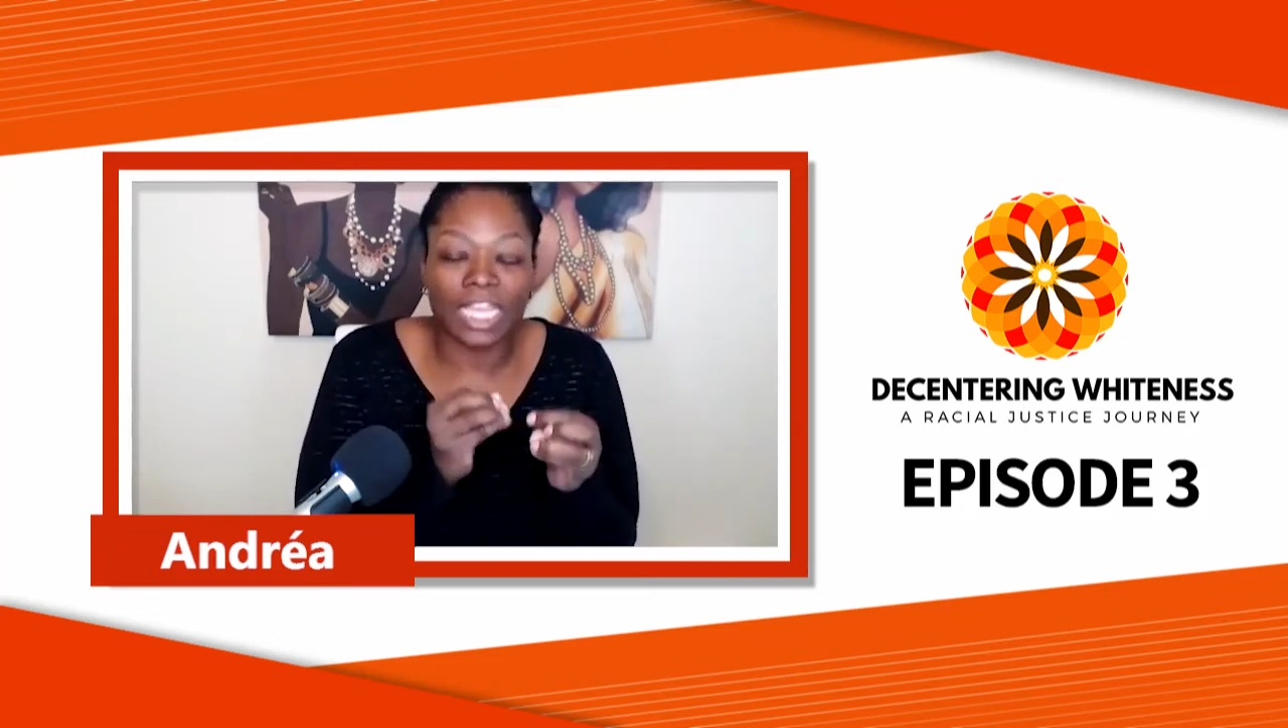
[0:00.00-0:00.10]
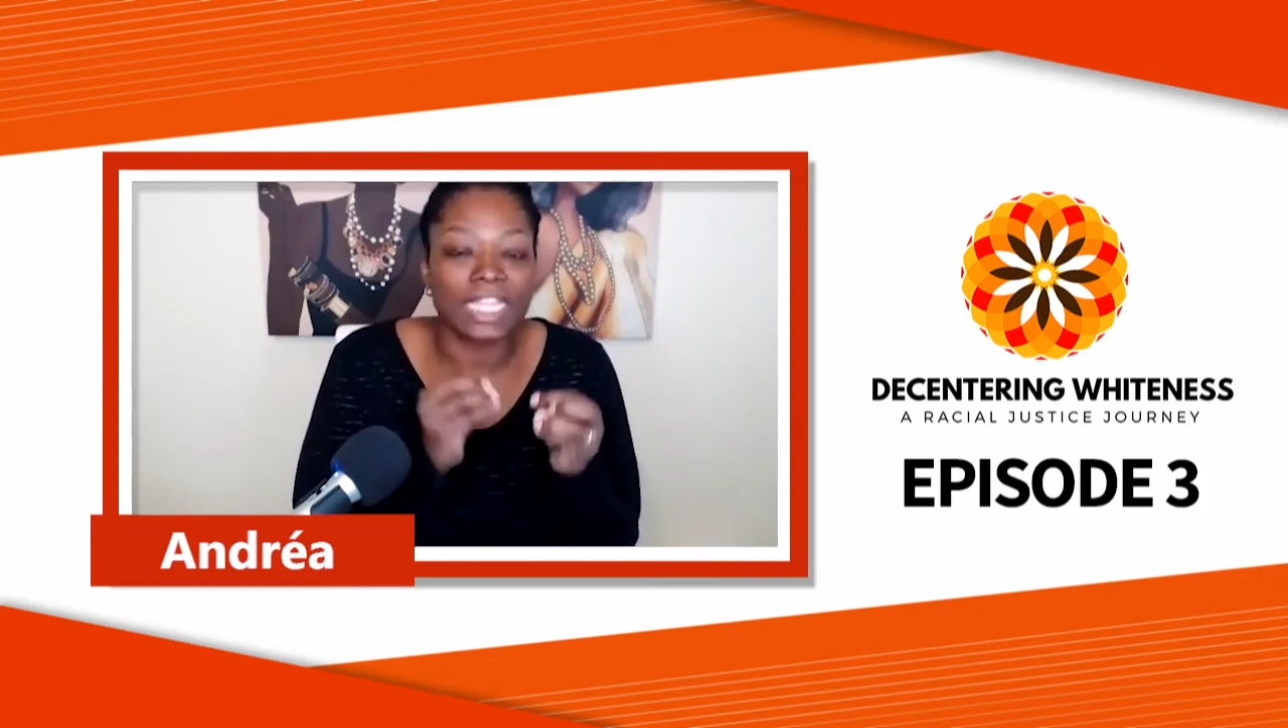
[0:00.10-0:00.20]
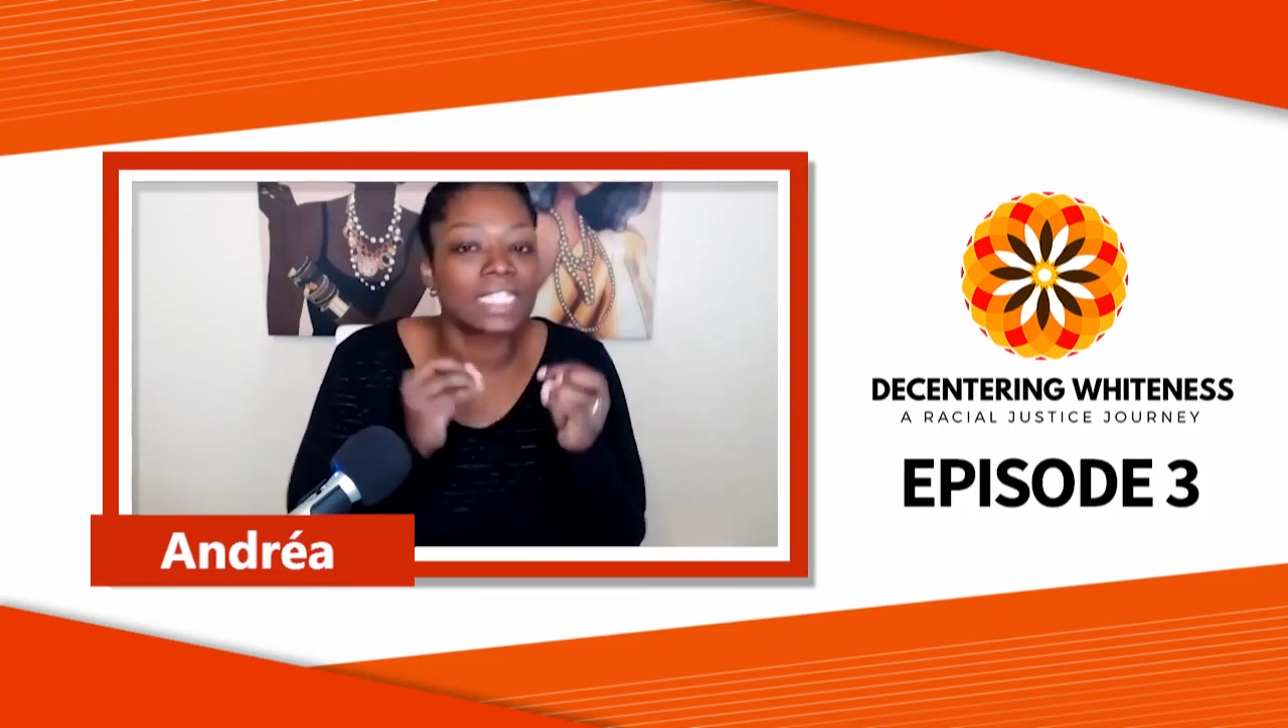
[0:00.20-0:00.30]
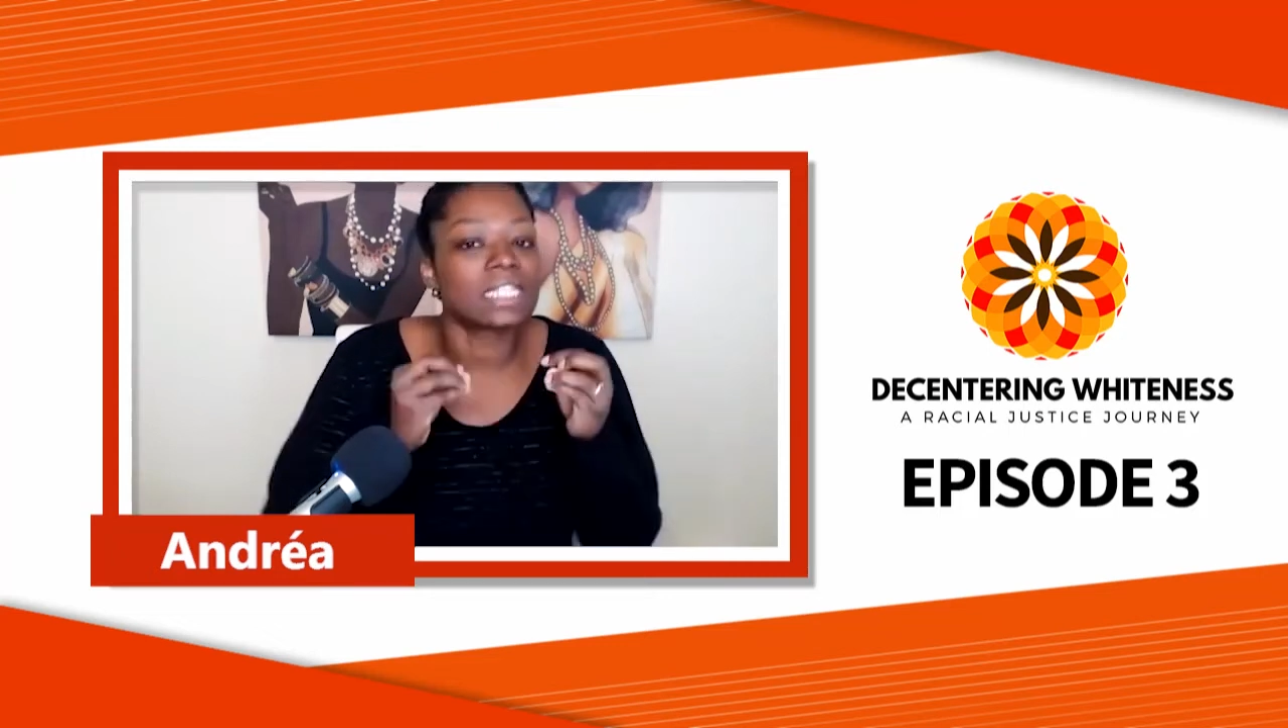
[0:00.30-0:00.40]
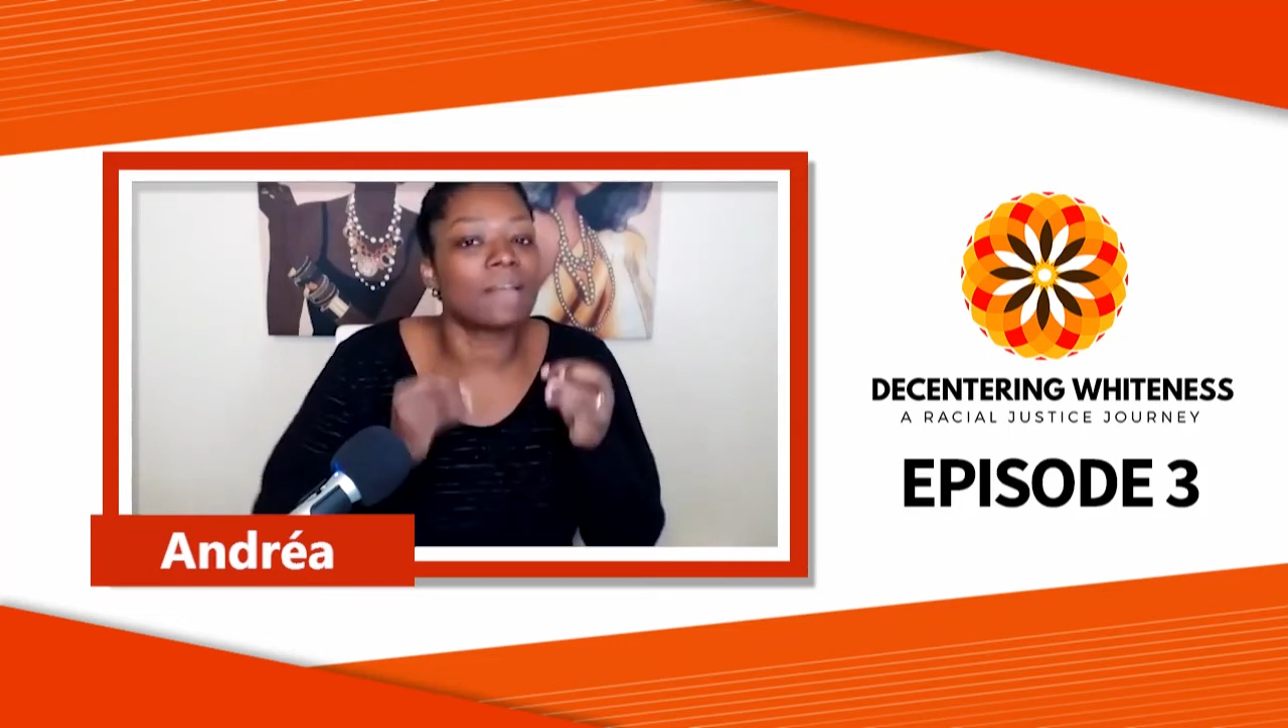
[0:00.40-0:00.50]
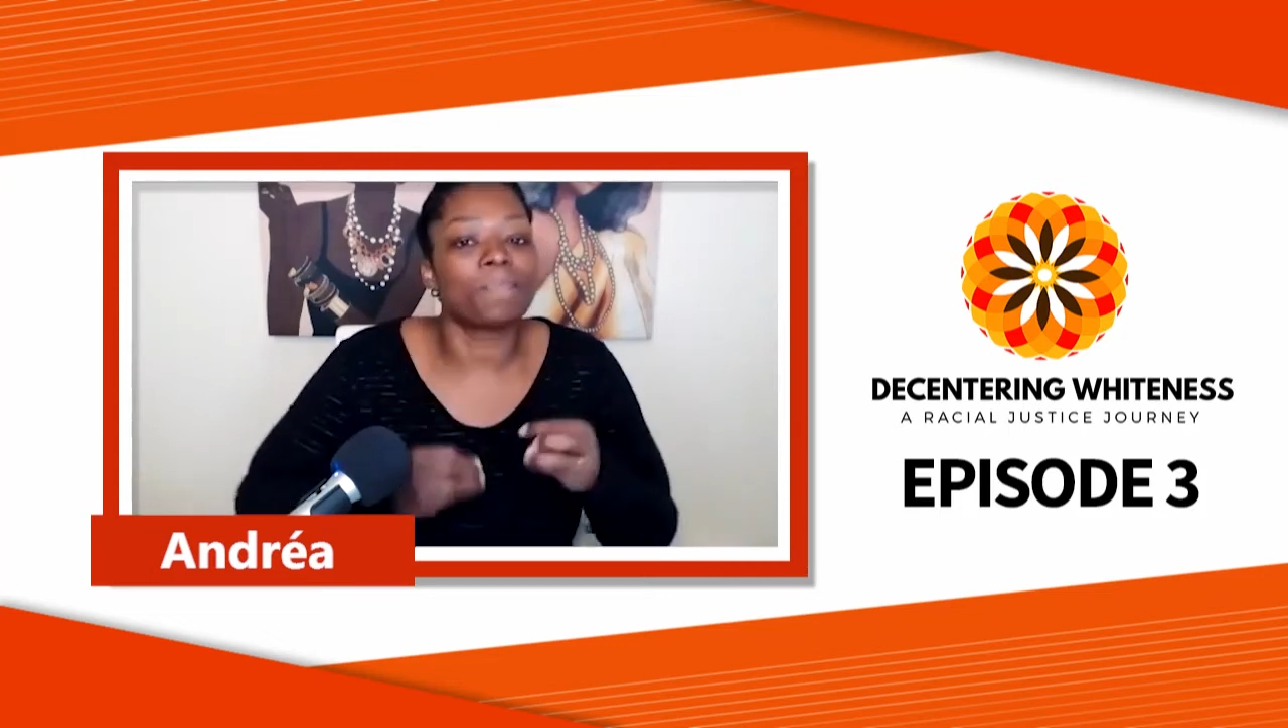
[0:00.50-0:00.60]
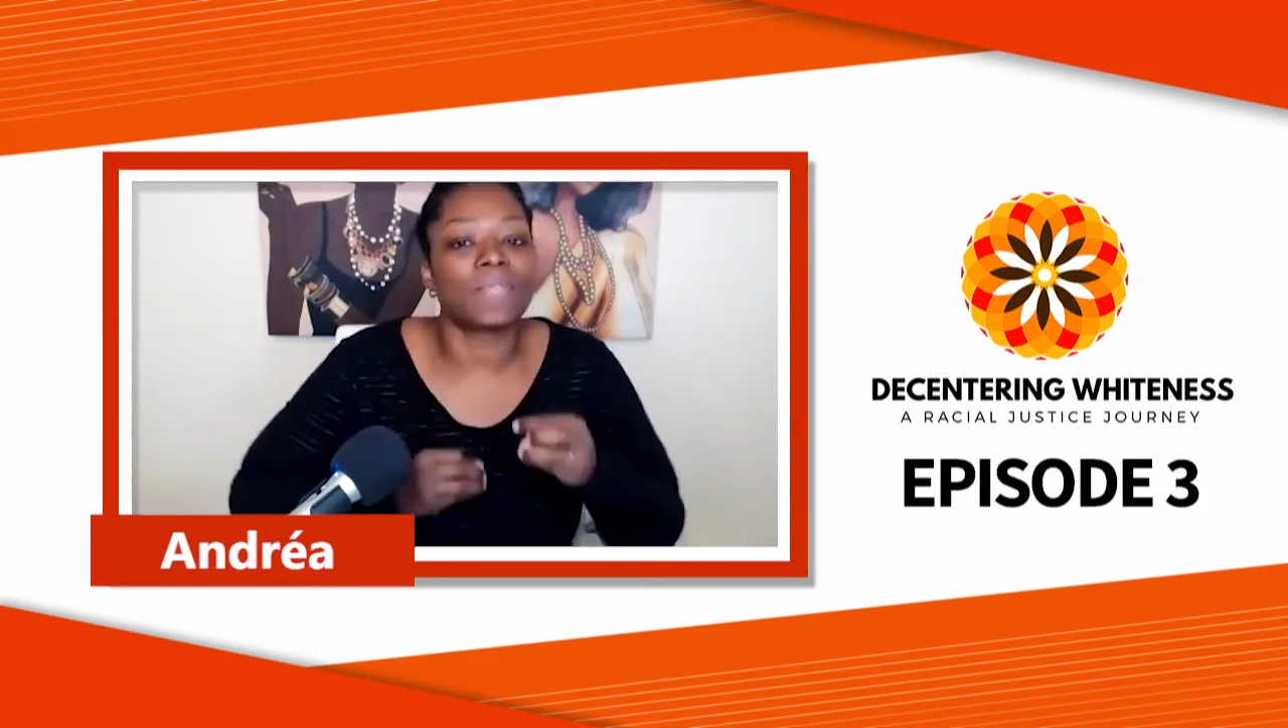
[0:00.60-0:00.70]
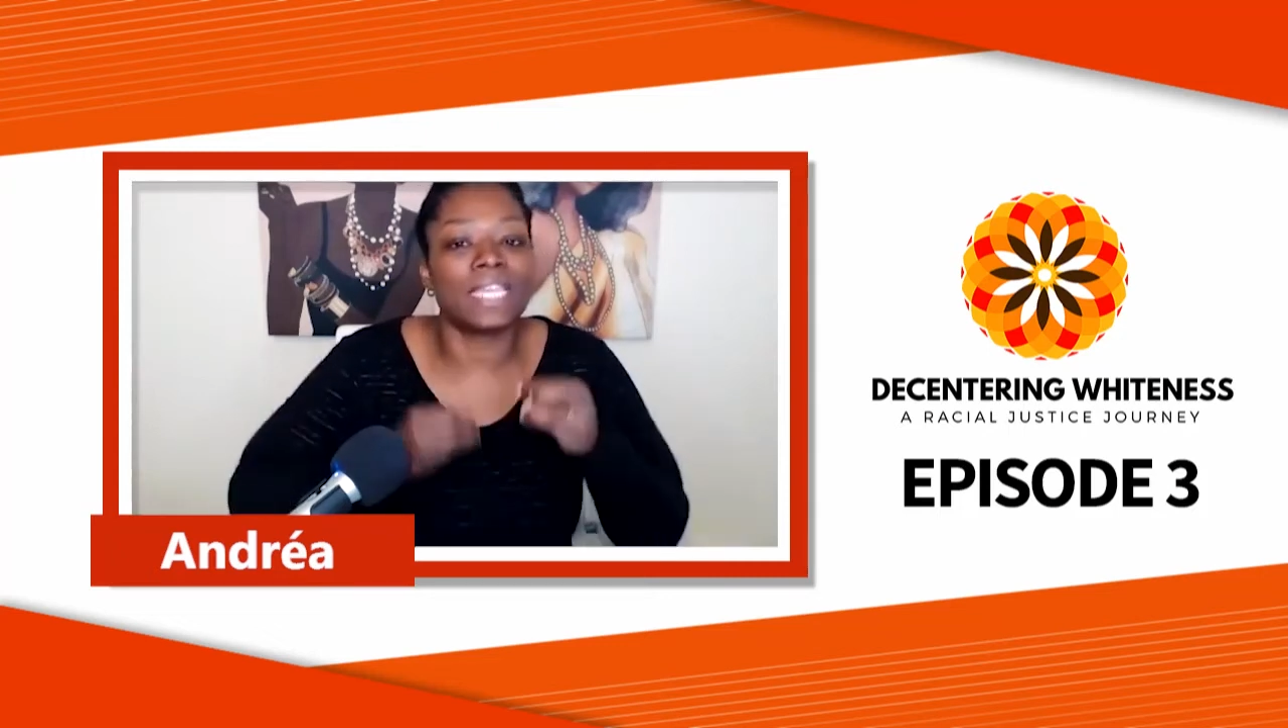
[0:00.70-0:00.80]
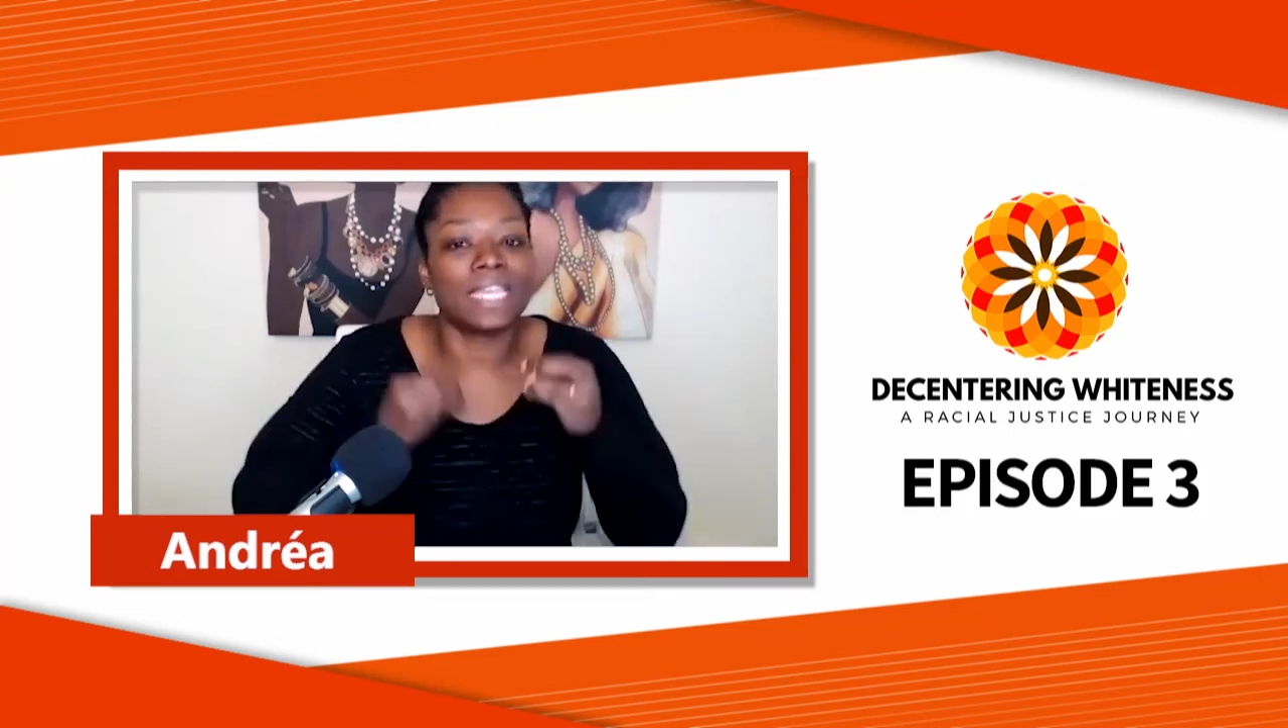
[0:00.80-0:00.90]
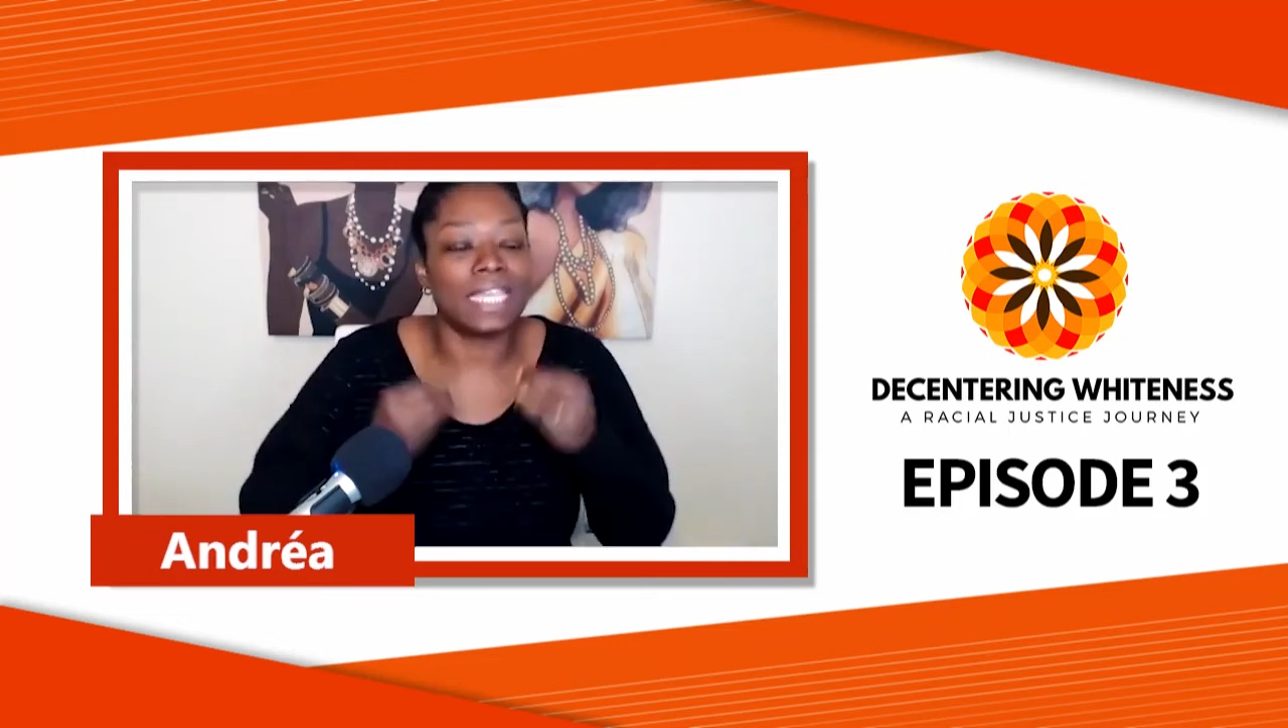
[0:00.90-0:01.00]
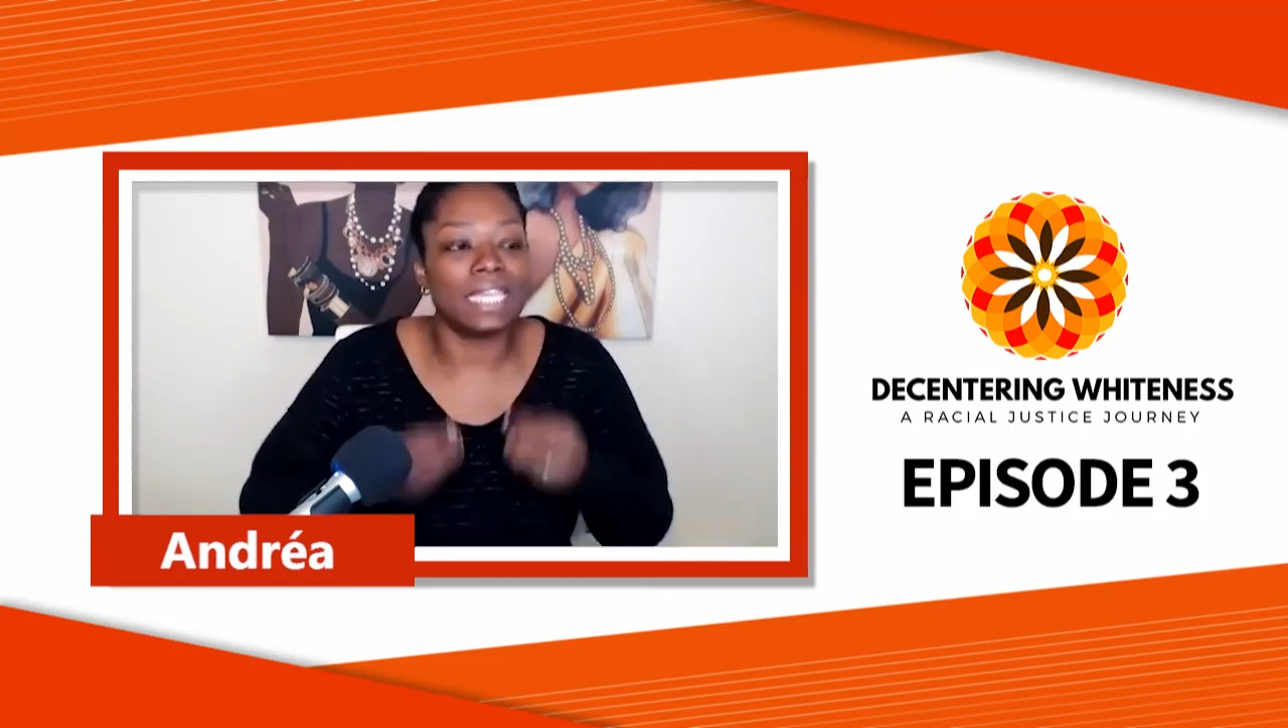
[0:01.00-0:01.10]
like something